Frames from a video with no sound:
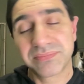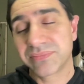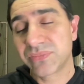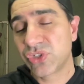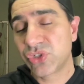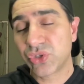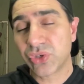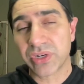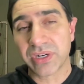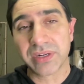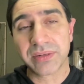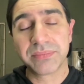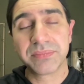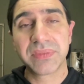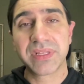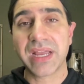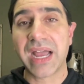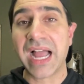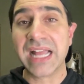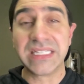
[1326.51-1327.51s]
Sure,
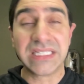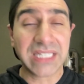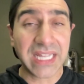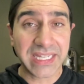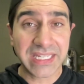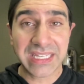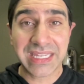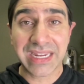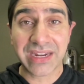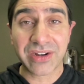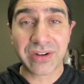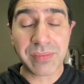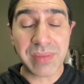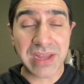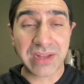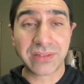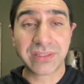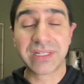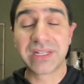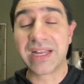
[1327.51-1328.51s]
I like
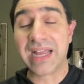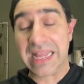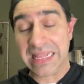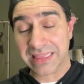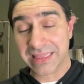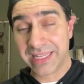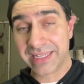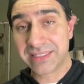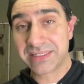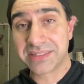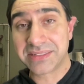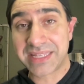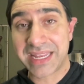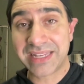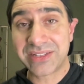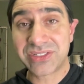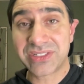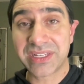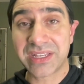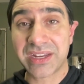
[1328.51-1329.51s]
caramel. I like the
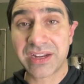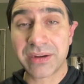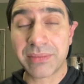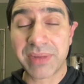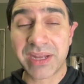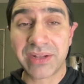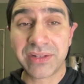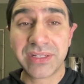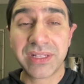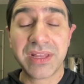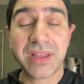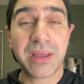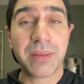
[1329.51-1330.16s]
taste of caramel.